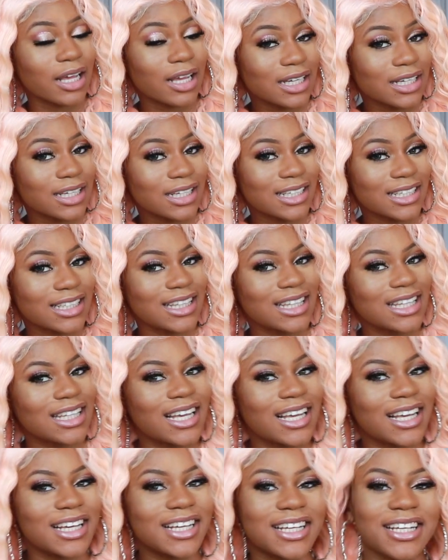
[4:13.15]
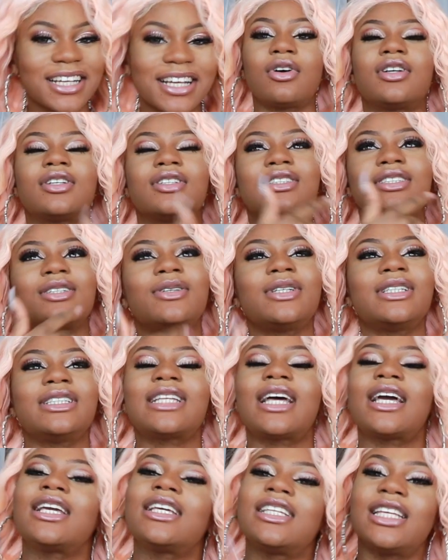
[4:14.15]
It's like, so
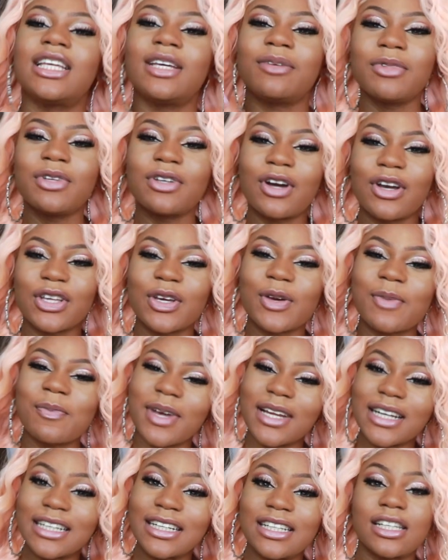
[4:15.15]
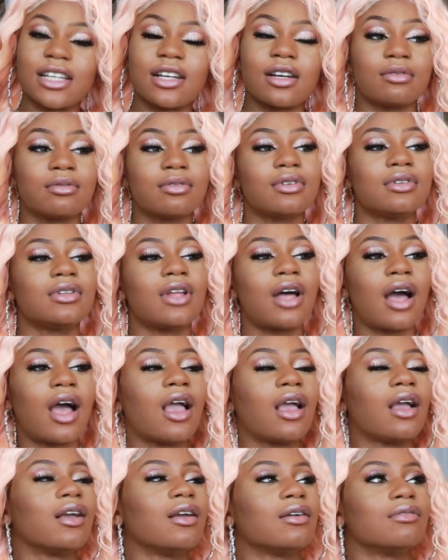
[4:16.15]
he's like, give me all your money. And we're
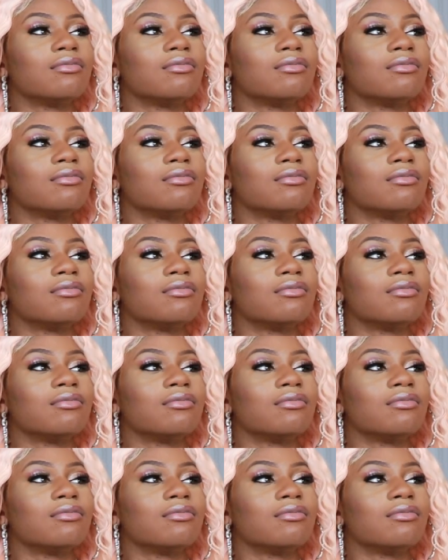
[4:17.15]
like,